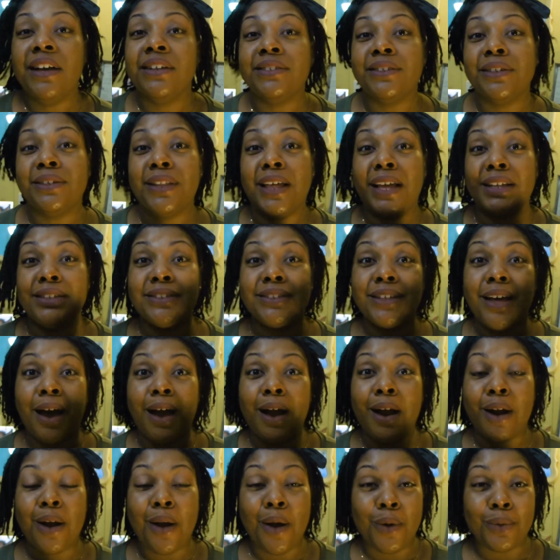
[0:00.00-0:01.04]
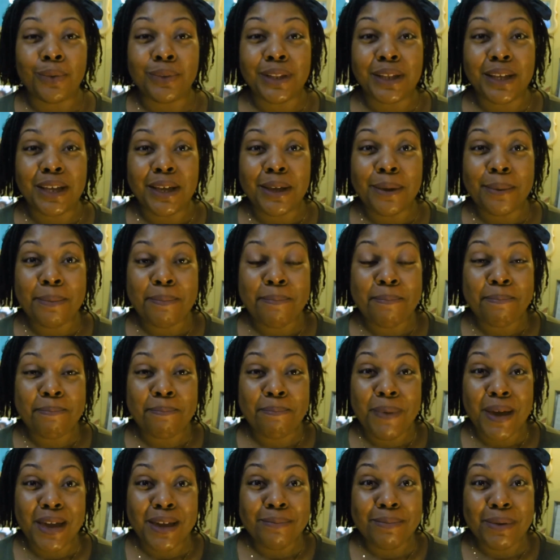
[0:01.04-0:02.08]
so that's our only
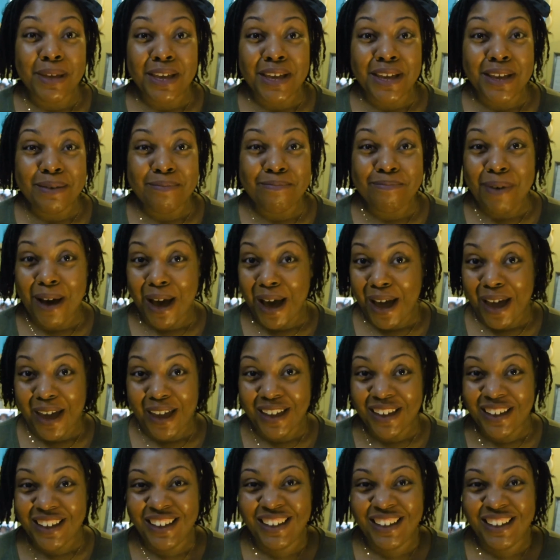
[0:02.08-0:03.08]
baby buy